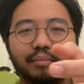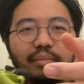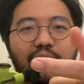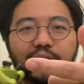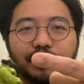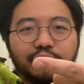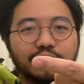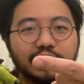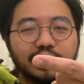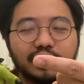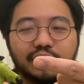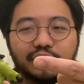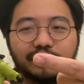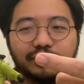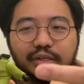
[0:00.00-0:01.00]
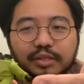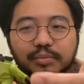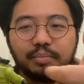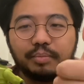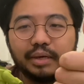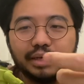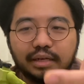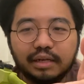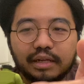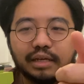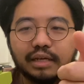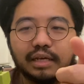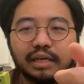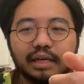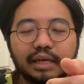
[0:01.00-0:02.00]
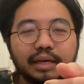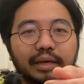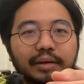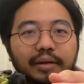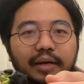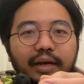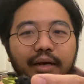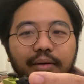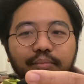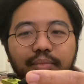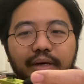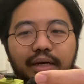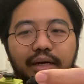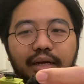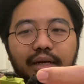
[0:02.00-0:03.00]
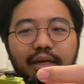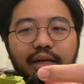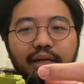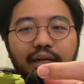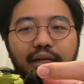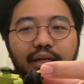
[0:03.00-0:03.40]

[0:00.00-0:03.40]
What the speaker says: I already nerfed the speed, but